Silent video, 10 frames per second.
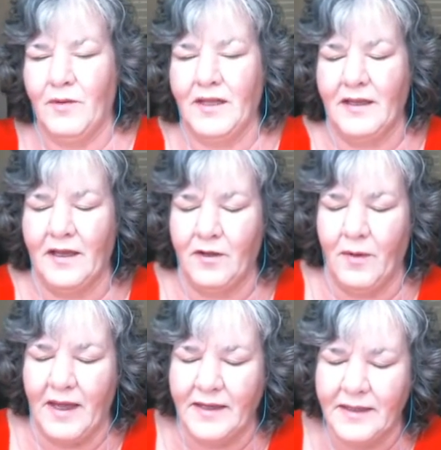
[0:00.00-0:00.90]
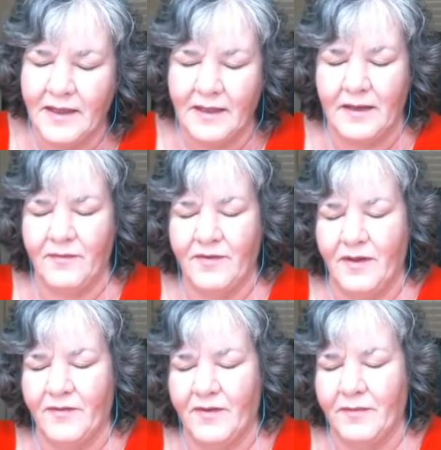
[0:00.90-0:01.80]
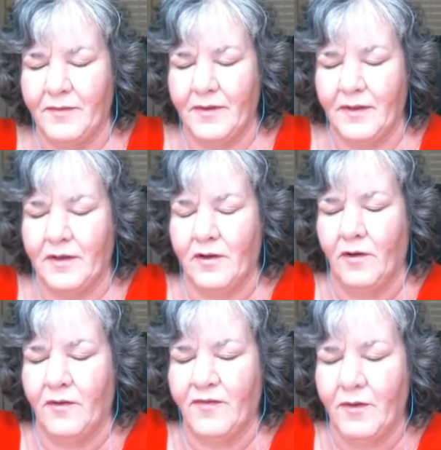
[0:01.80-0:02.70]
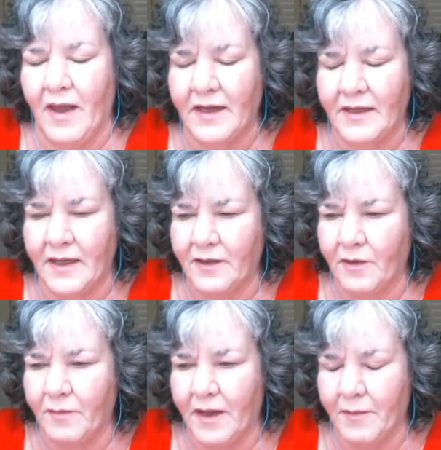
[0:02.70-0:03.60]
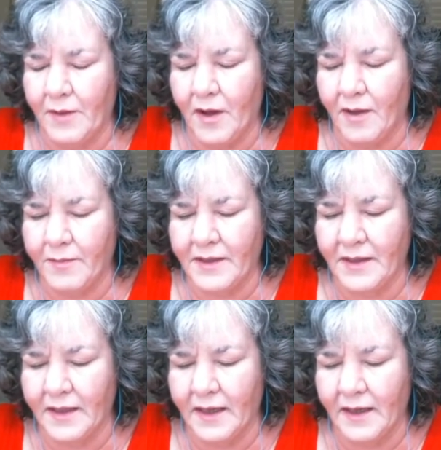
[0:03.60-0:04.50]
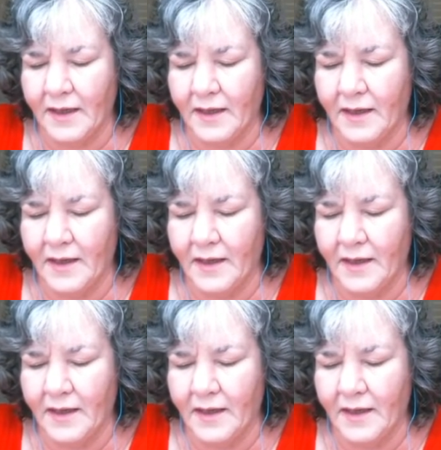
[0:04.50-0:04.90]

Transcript: Will it let you edit it? If it, you know, if you edit it, you'll be able to copy the link.